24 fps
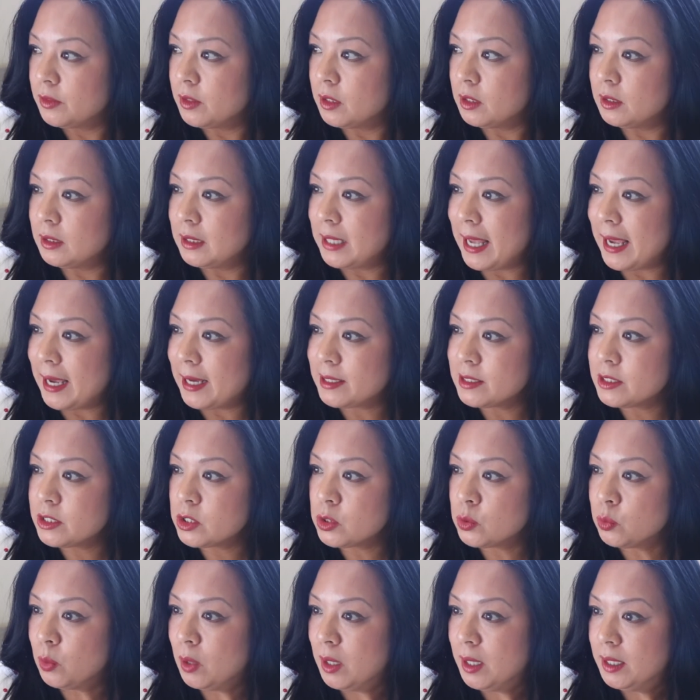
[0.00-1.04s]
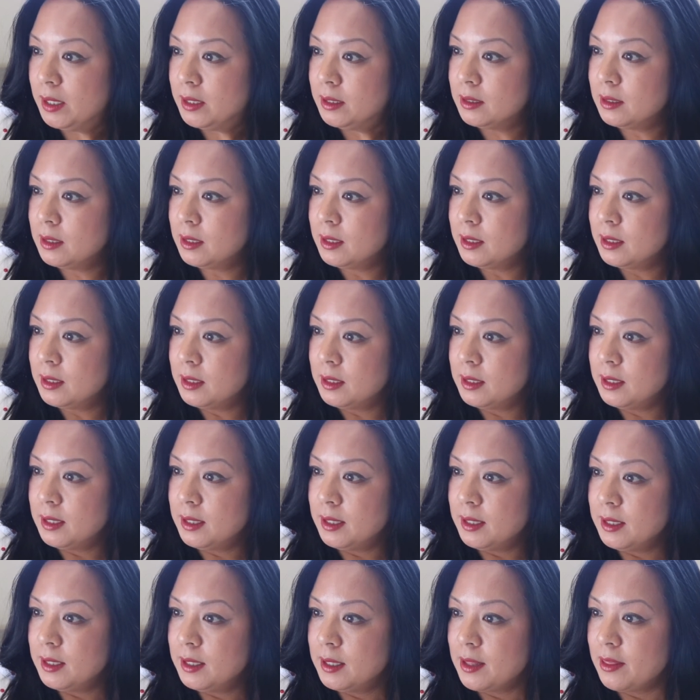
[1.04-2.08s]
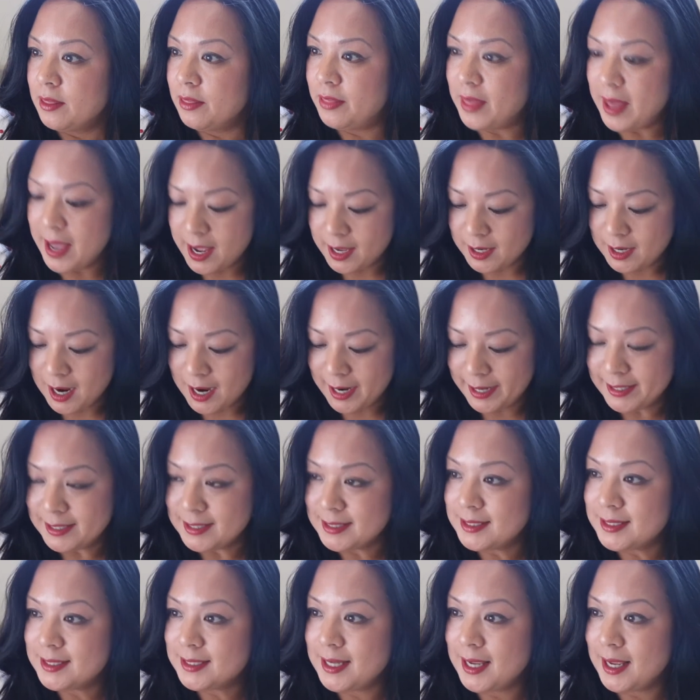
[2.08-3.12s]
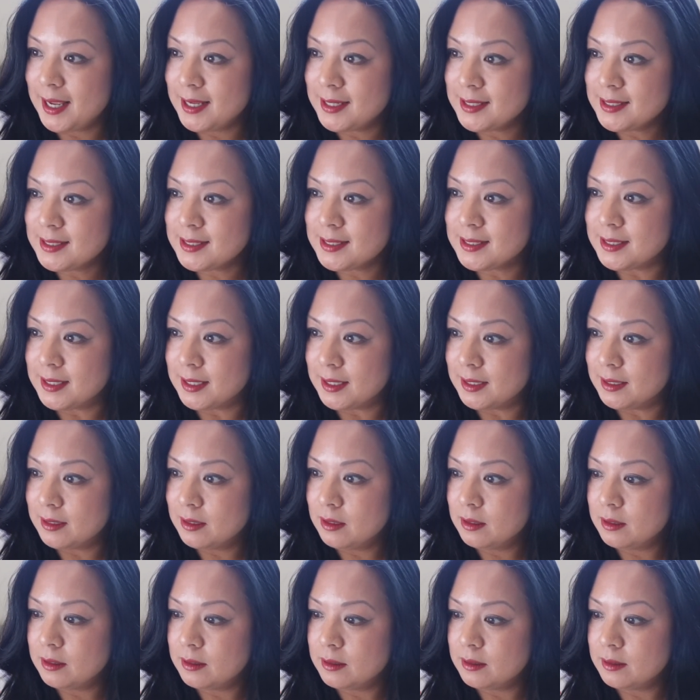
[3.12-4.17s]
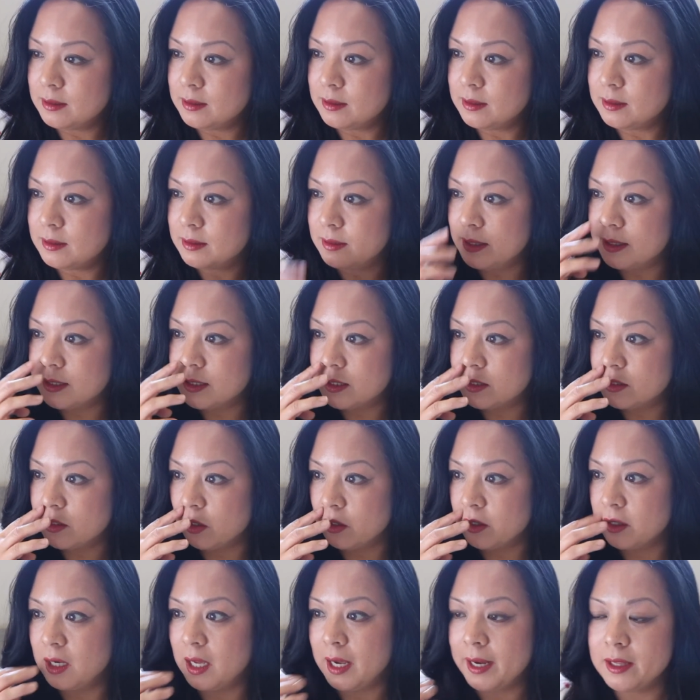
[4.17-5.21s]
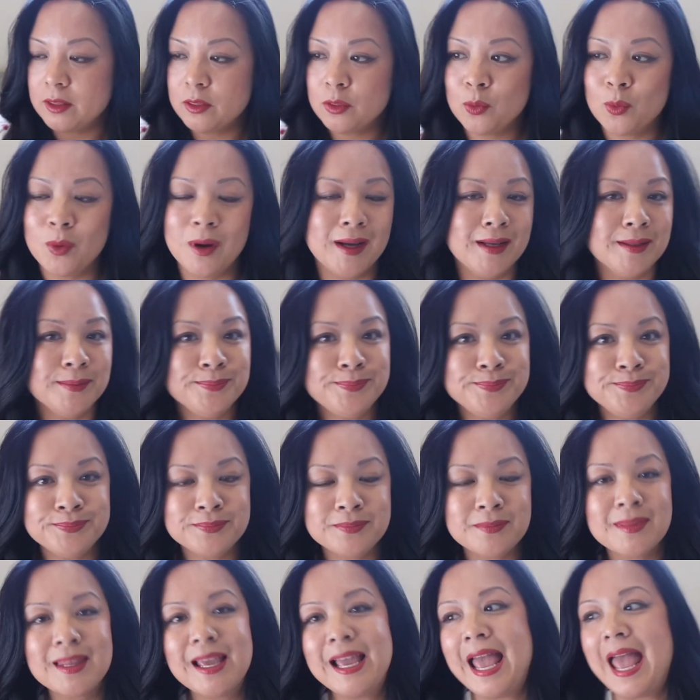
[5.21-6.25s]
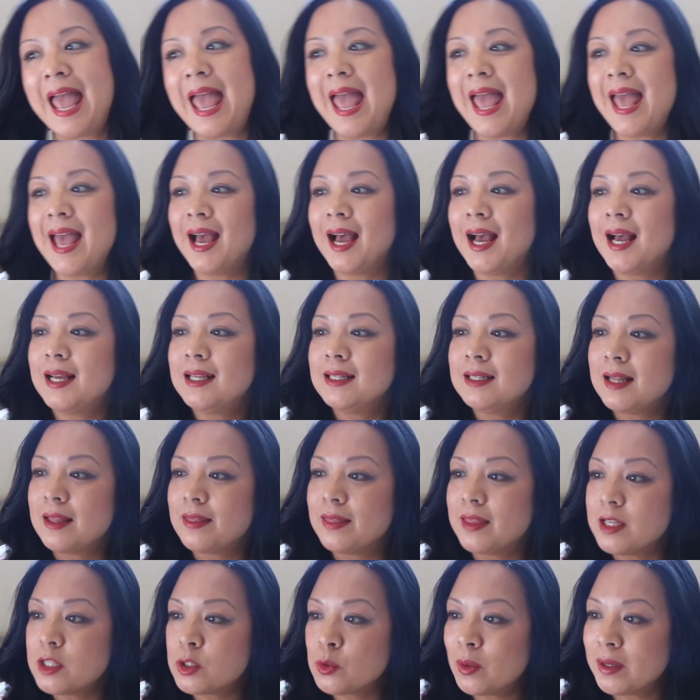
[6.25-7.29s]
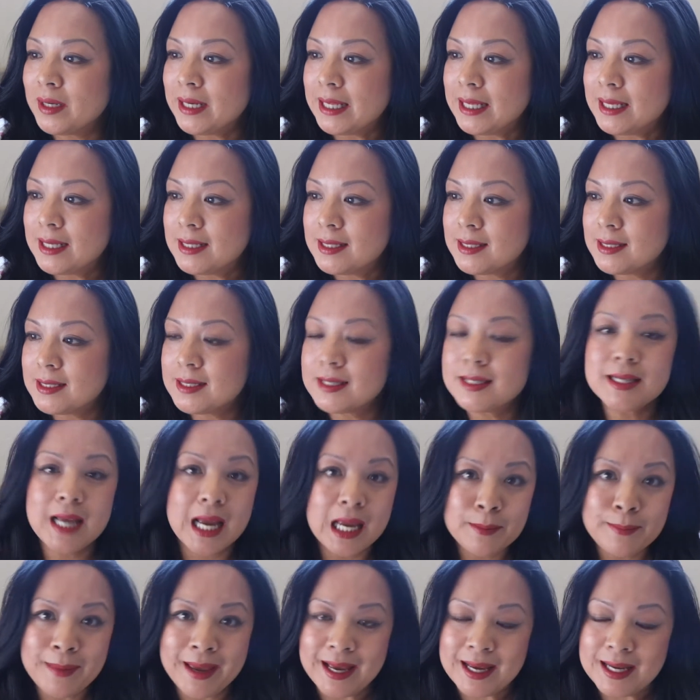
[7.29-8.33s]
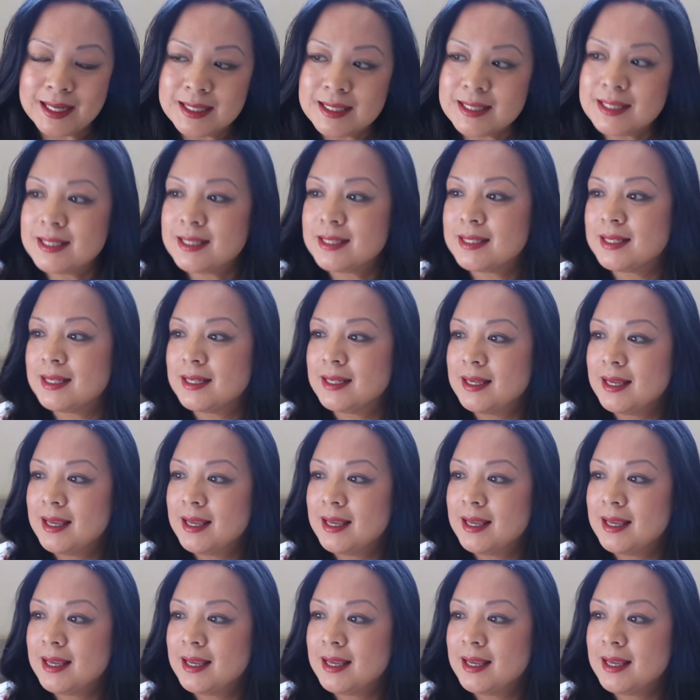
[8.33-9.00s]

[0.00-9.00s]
The last one that I tested, this is our 9th one, and this one is Cymex.